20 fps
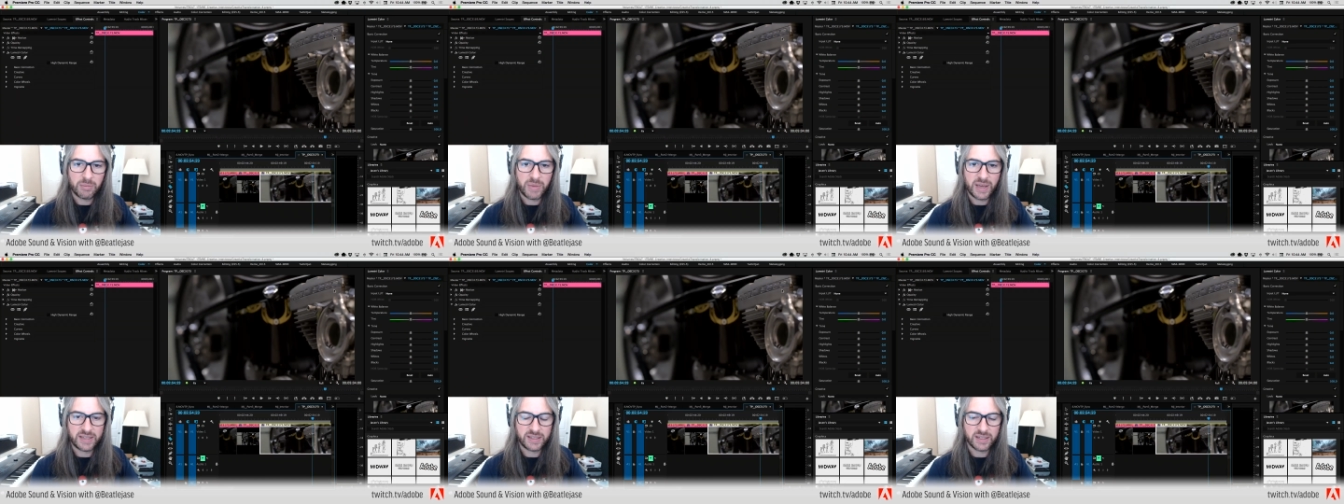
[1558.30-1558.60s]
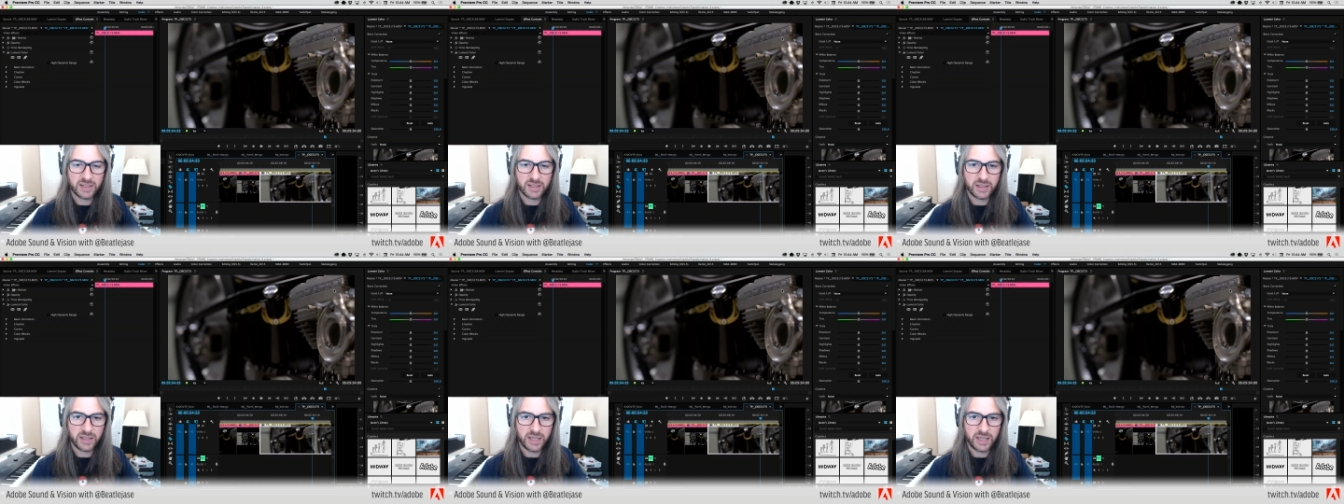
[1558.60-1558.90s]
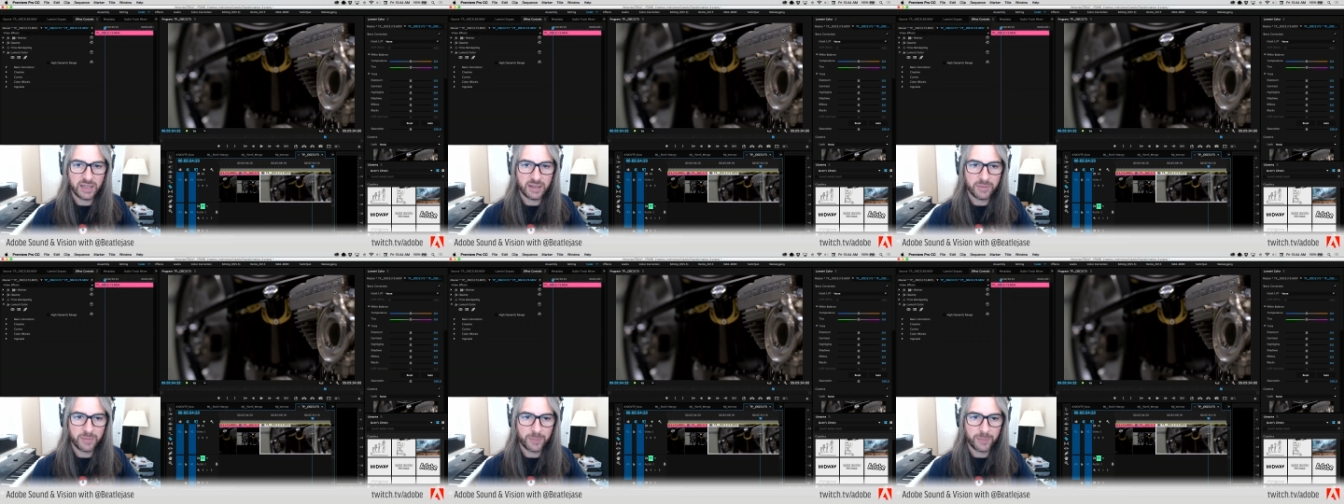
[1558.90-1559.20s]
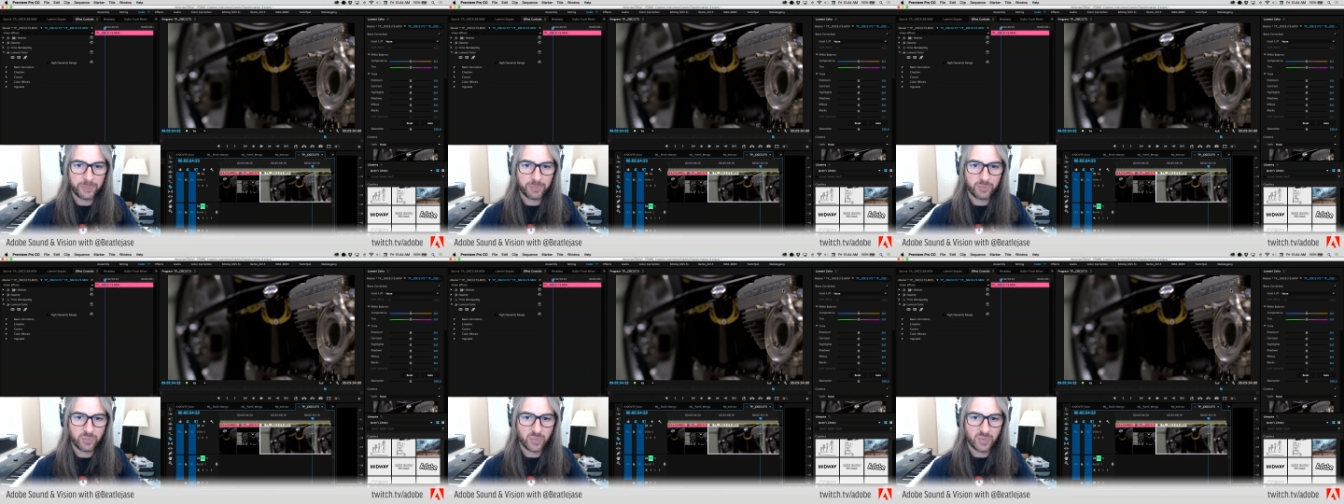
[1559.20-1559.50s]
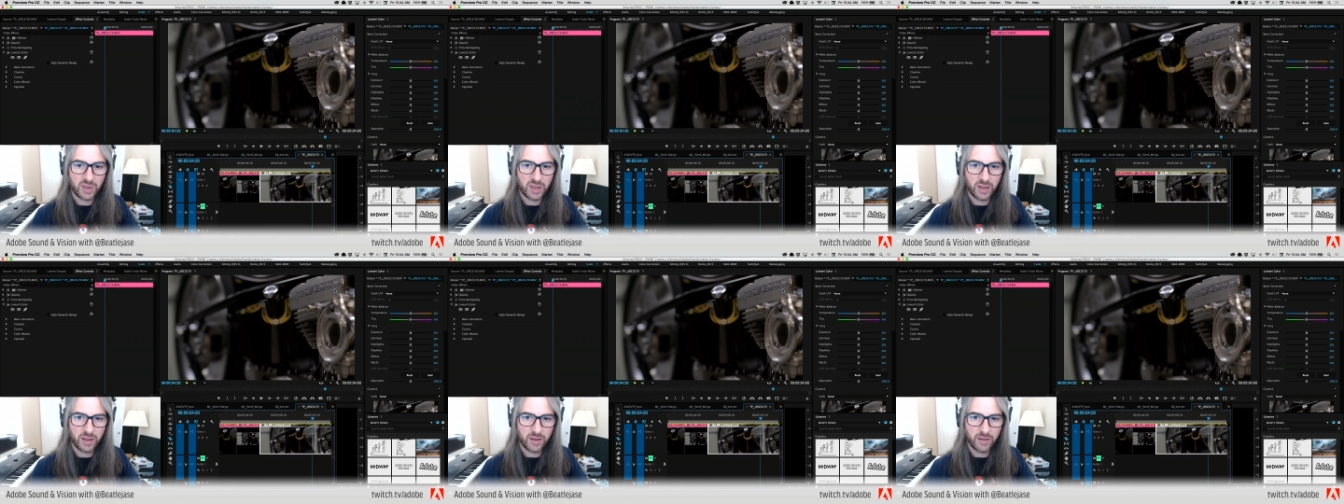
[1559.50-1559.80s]
basically
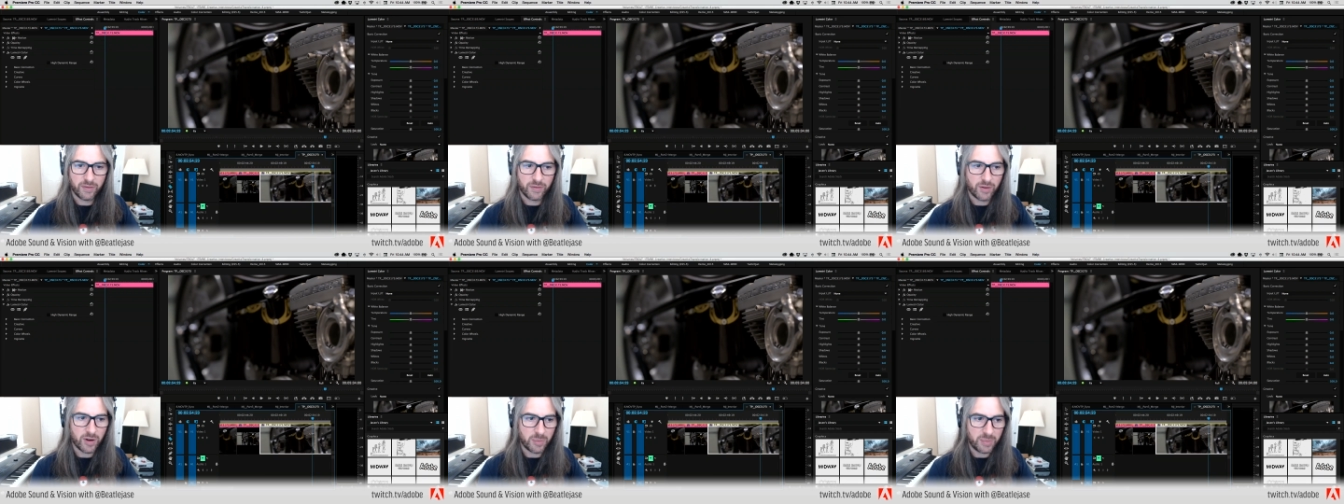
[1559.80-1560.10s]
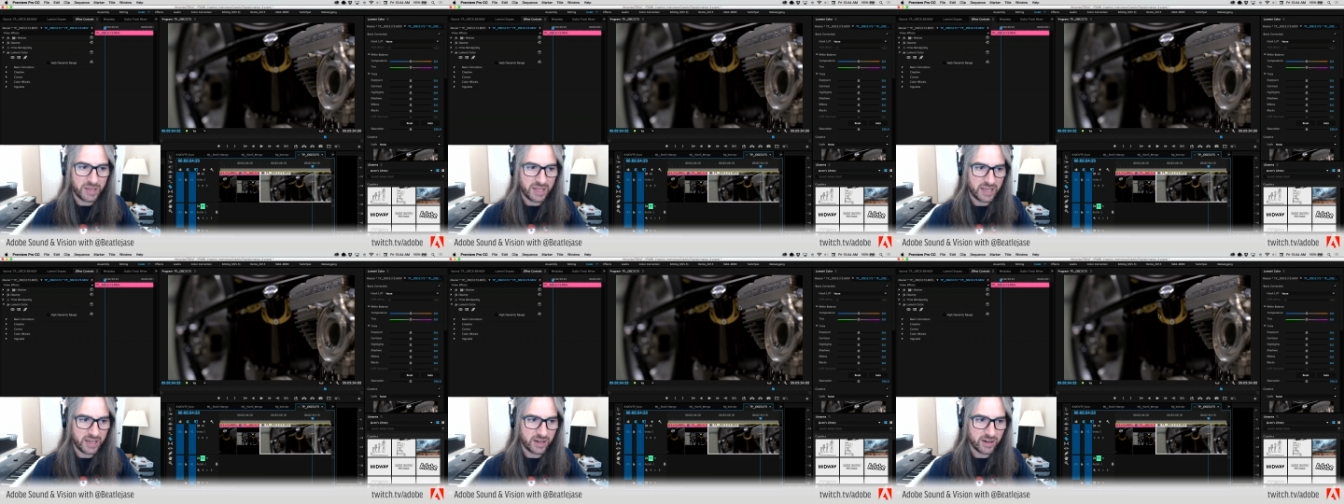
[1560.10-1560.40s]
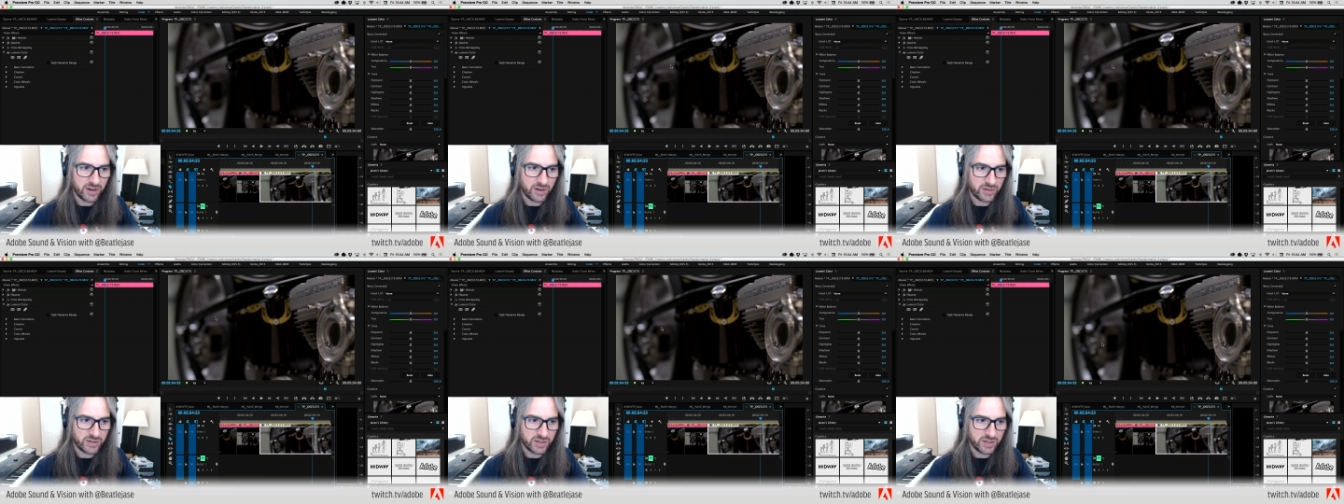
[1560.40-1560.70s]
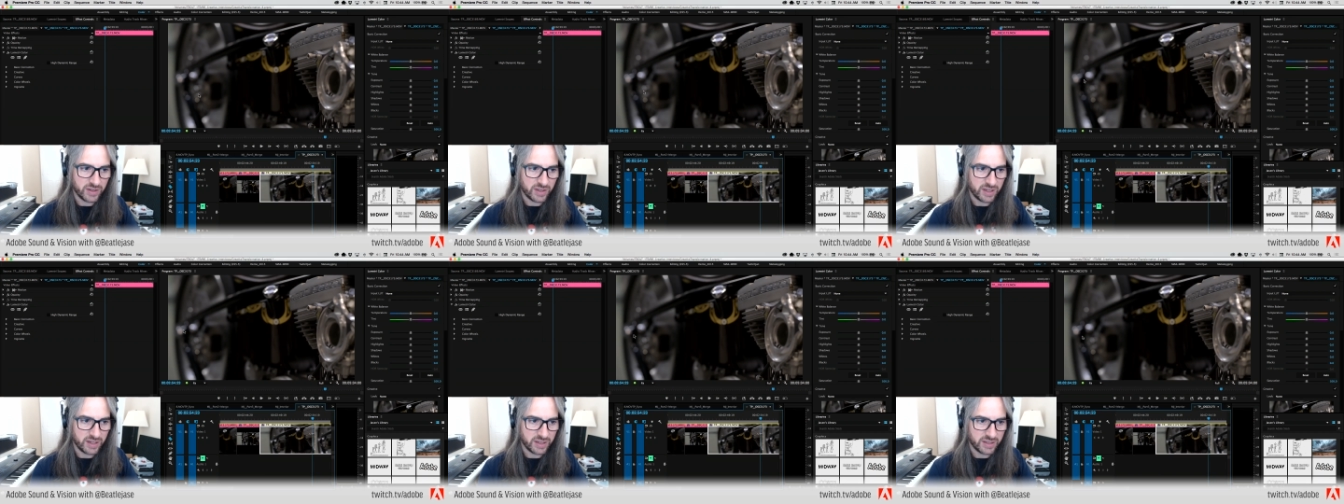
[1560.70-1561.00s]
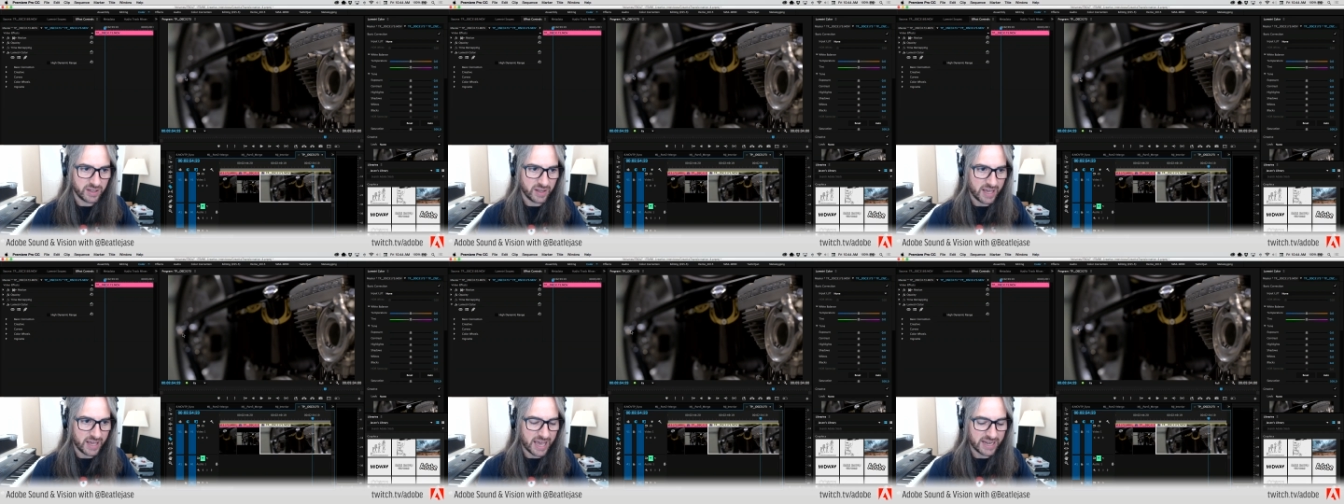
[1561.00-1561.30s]
from here to
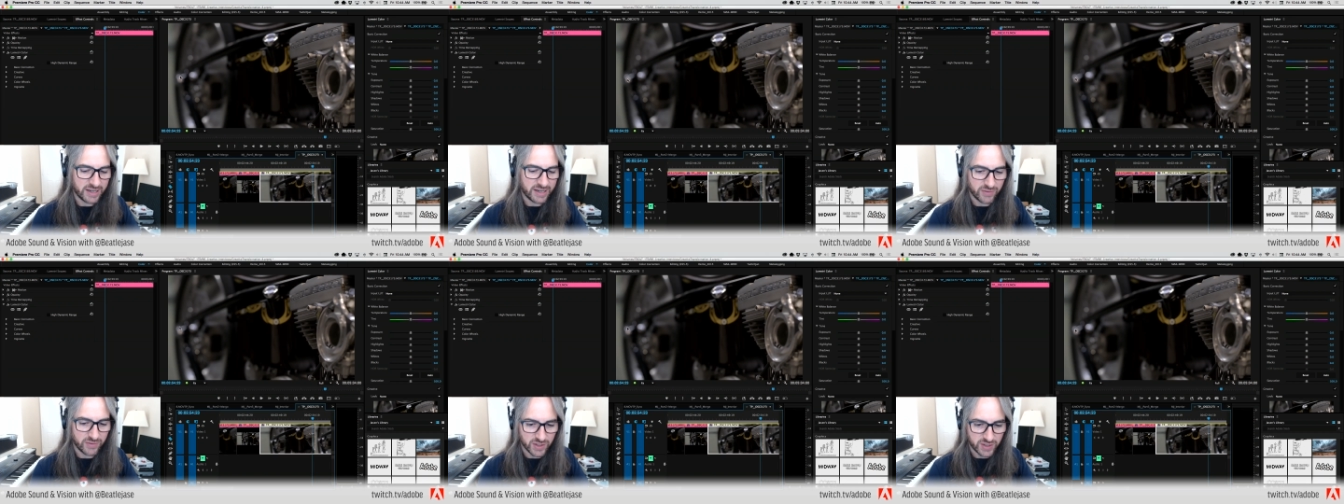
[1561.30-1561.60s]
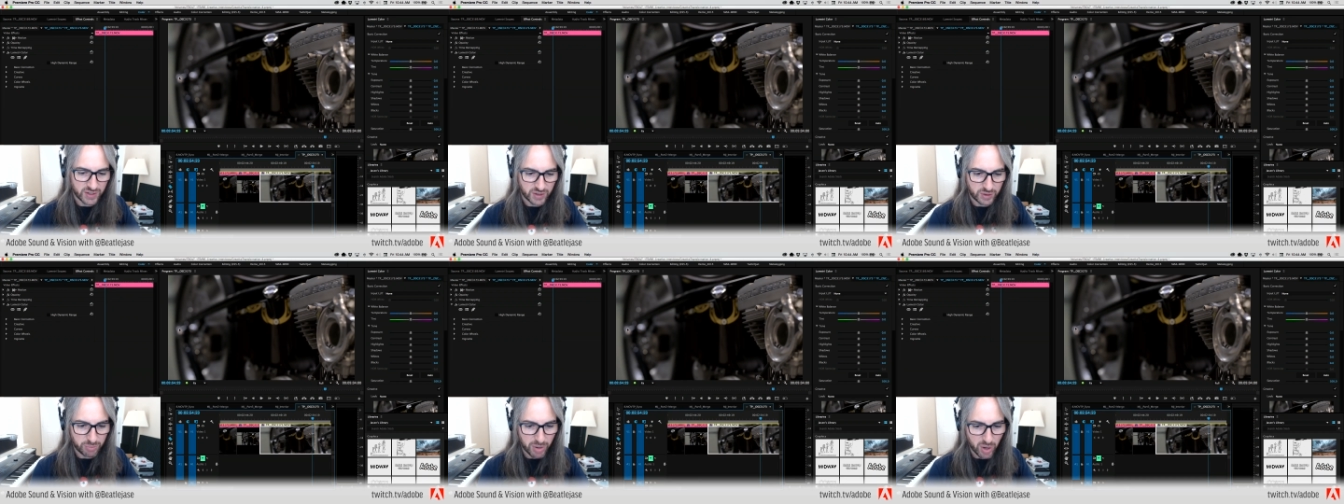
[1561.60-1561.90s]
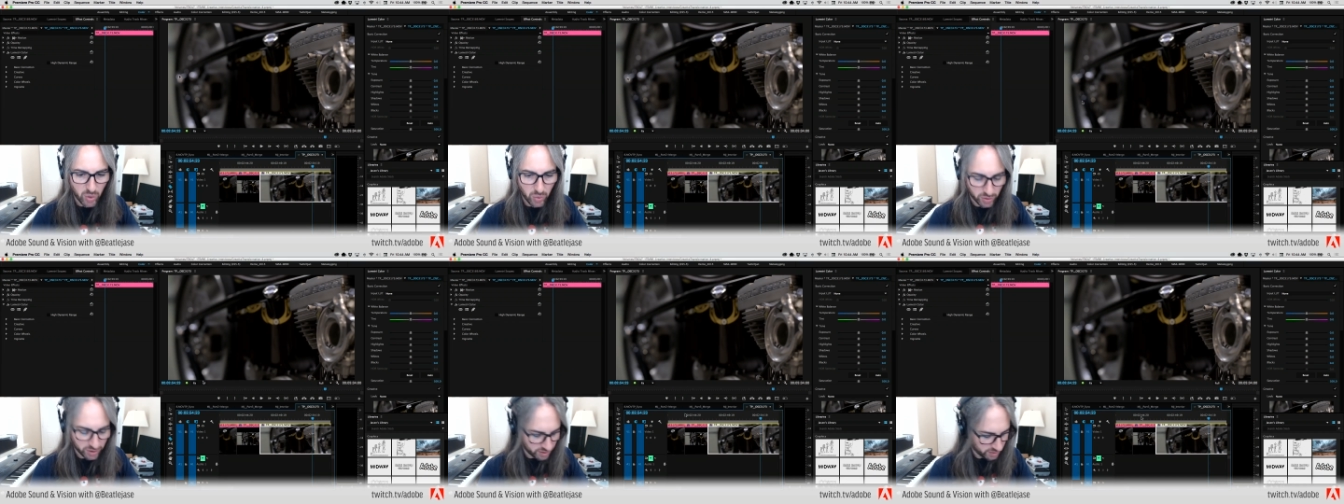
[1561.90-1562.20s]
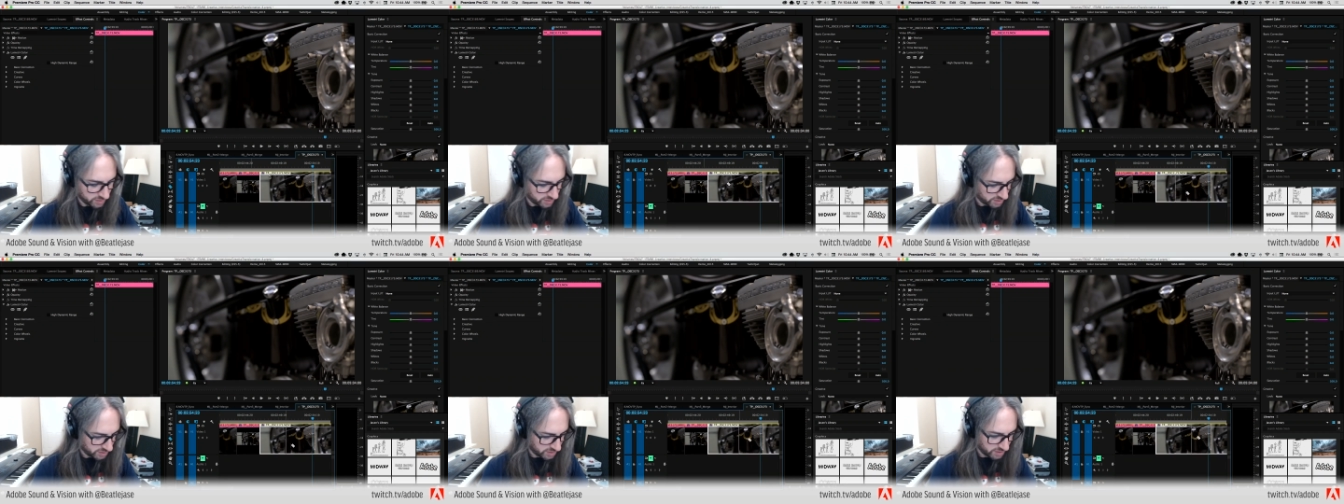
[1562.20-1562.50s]
the end of the spoke.